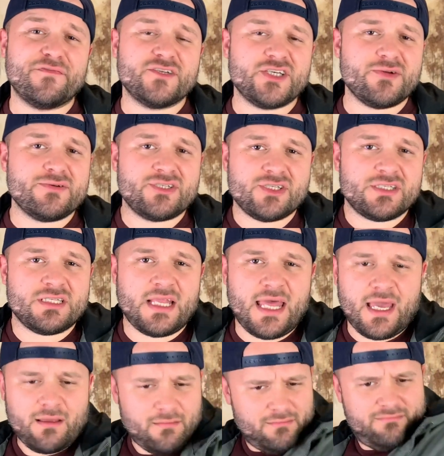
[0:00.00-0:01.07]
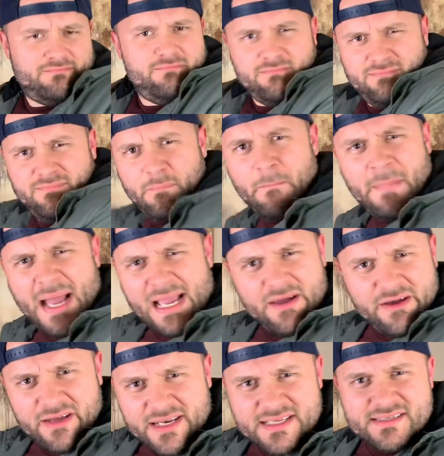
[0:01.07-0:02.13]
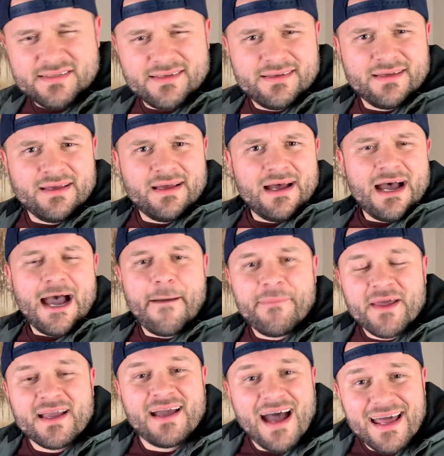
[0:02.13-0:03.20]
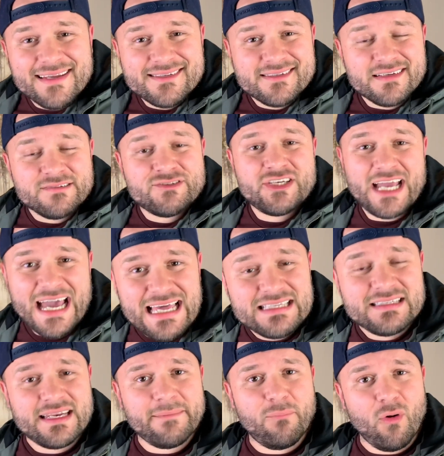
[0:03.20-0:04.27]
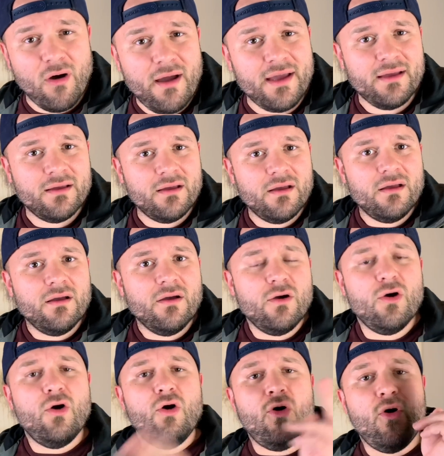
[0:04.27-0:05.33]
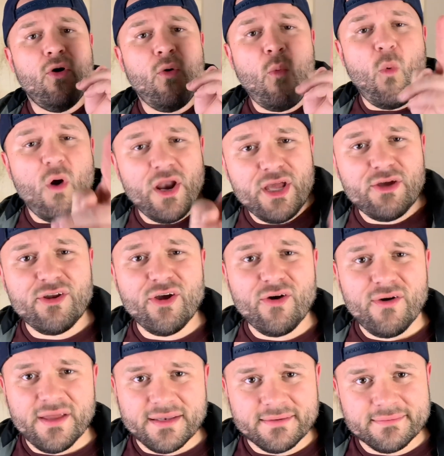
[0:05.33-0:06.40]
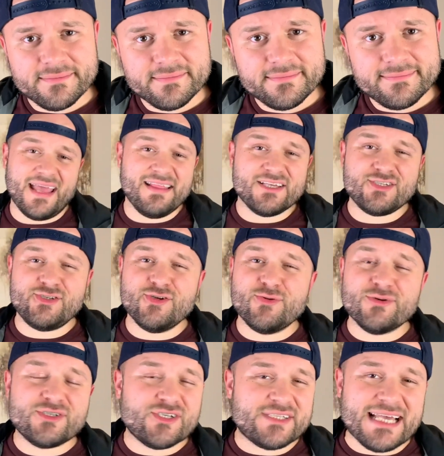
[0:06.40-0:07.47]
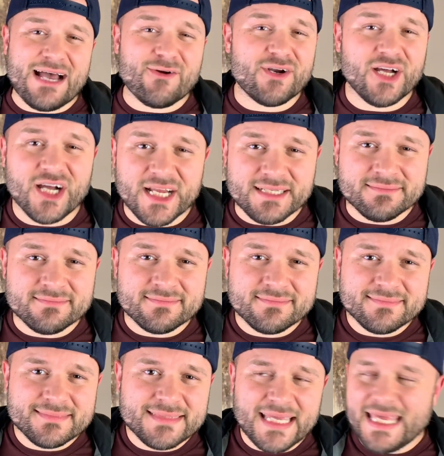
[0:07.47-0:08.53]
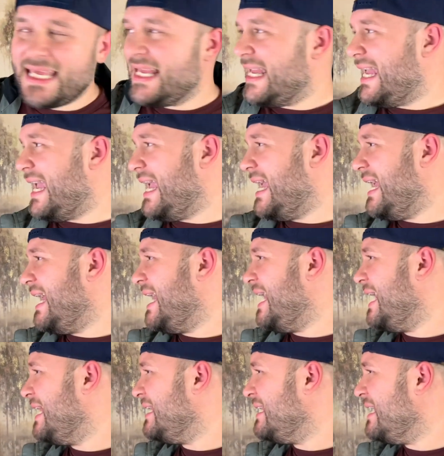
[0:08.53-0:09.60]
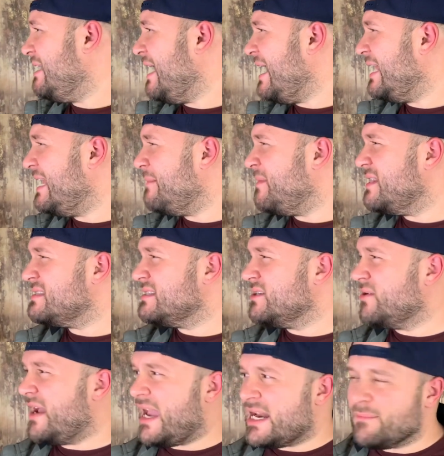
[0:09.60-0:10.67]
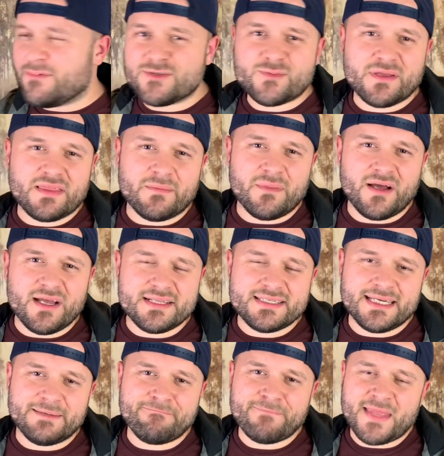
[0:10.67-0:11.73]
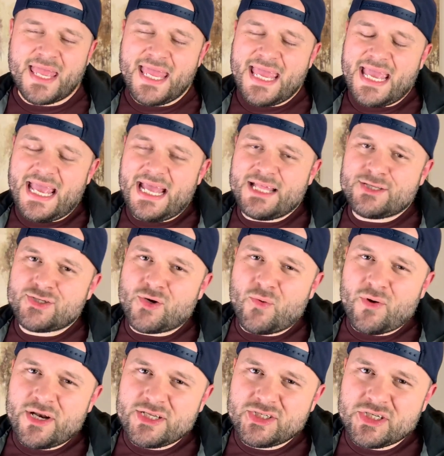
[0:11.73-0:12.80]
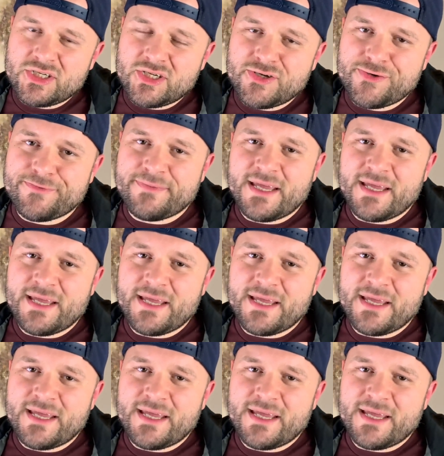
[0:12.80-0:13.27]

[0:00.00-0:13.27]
She was just like, my goodies, I'm the goddess of chastity, boy. What are you doing? This dude was just out hunting, and he had him and his little animals with him hunting. And so what did she do?